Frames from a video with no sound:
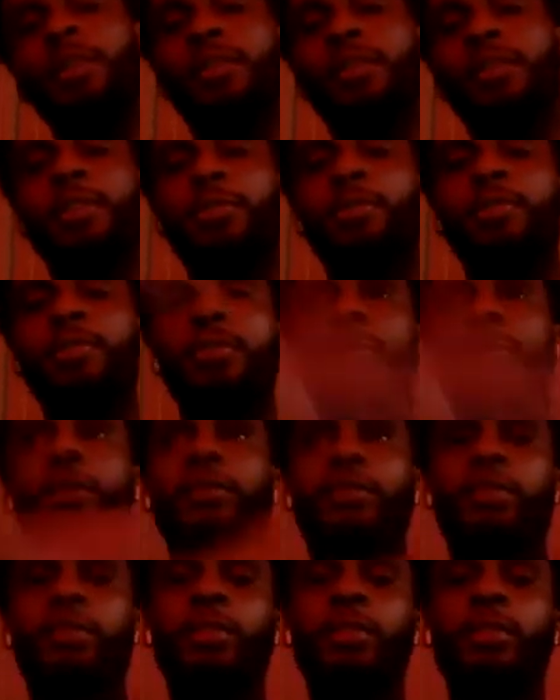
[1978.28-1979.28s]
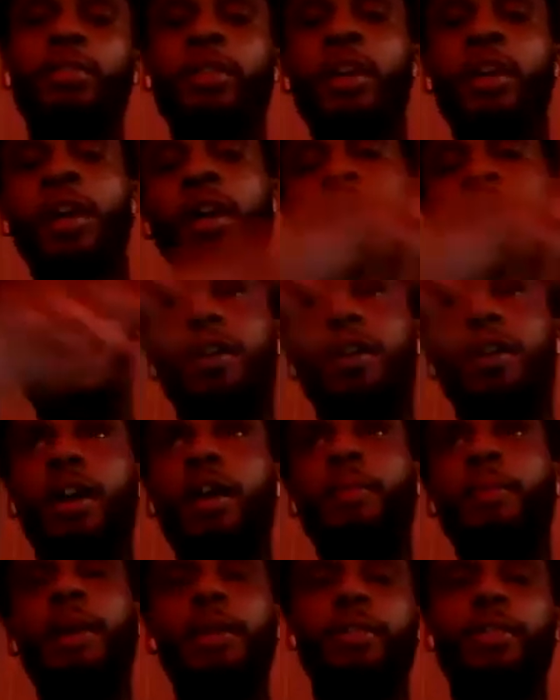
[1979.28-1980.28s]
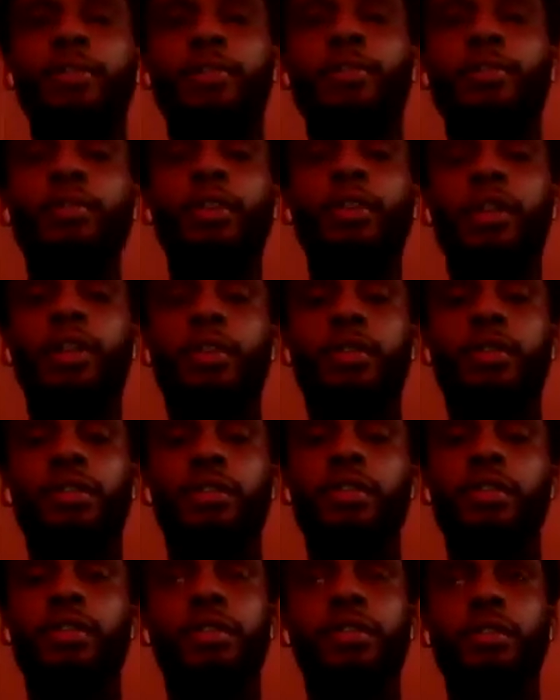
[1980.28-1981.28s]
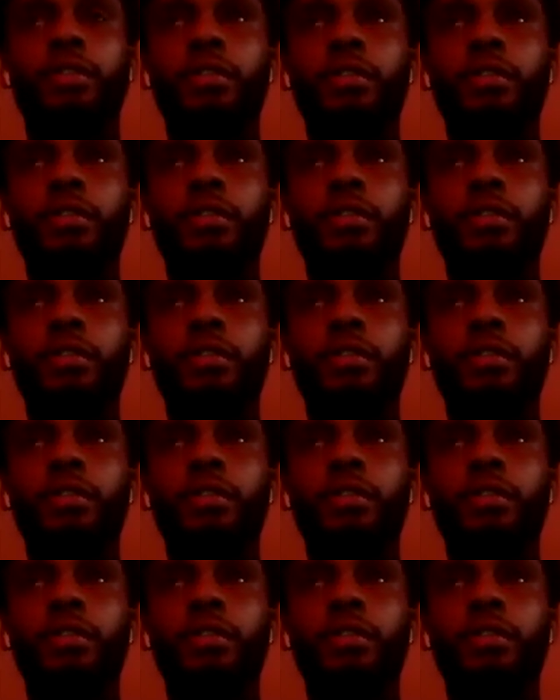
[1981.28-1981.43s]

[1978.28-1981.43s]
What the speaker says: to my fan base. And I imagine if you do that consistently,